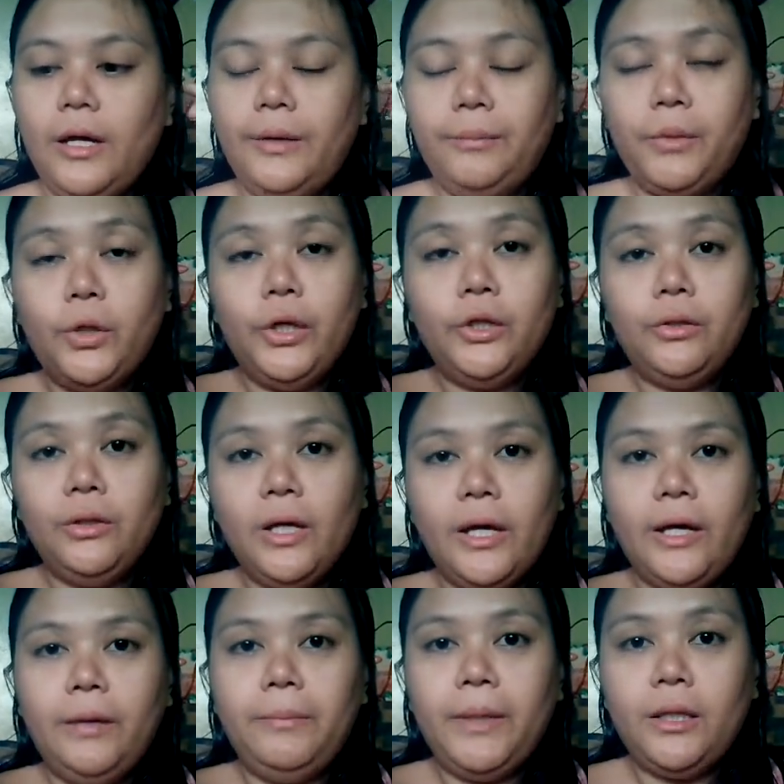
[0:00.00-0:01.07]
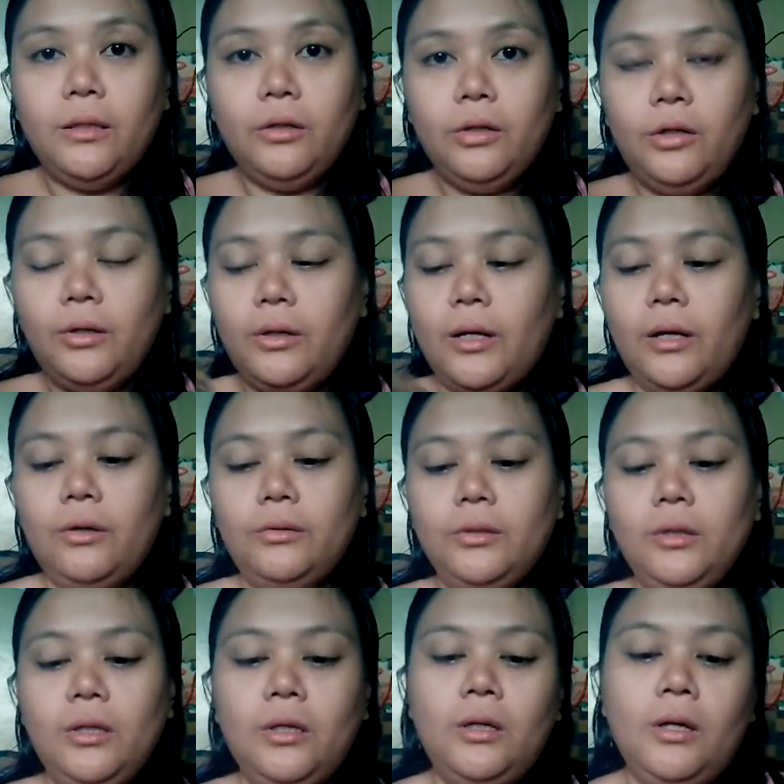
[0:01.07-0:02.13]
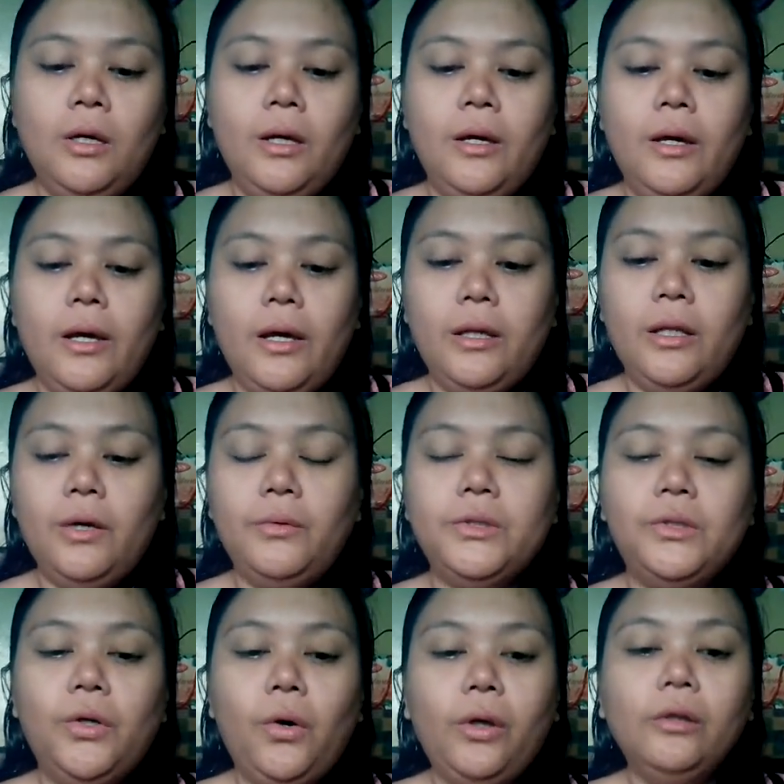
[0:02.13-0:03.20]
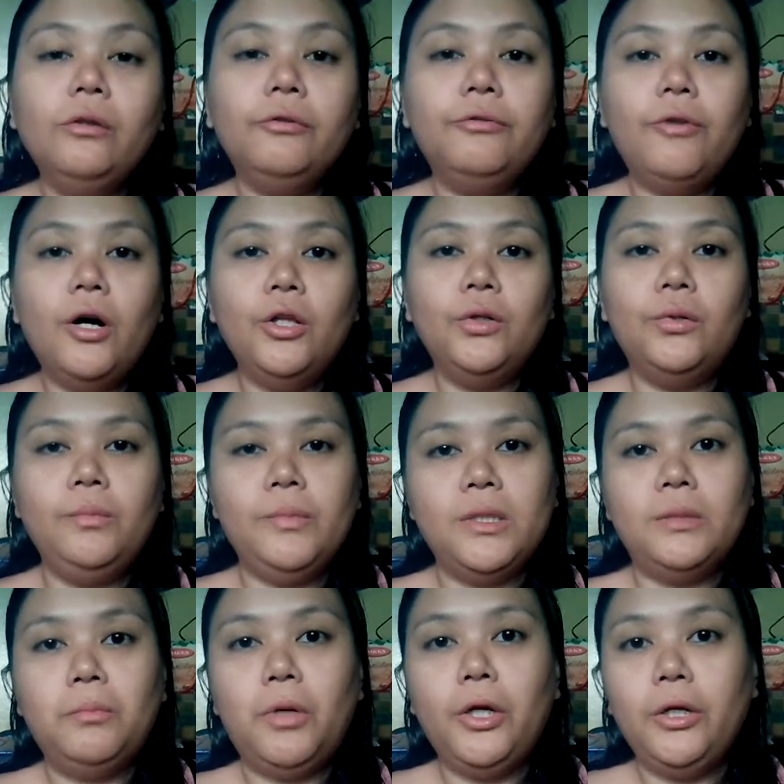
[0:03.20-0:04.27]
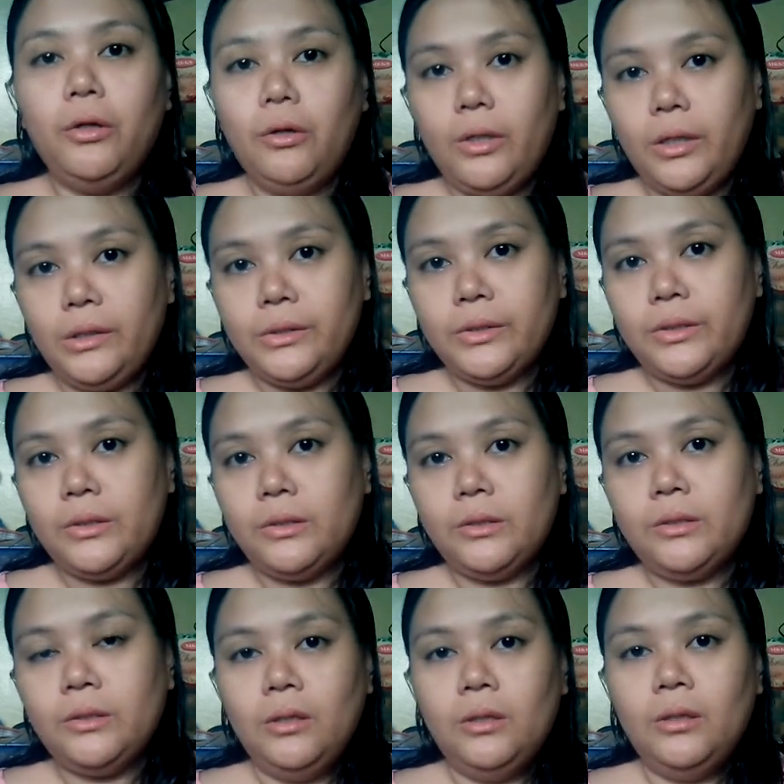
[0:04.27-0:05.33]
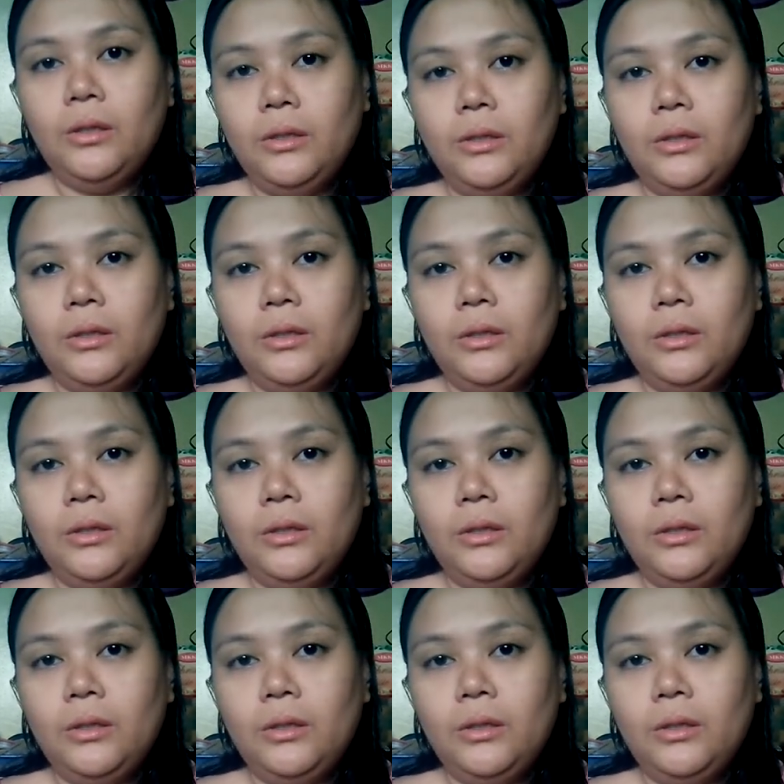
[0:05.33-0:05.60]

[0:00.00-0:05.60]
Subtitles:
I made the crown, and I was going to follow Miss Margaret's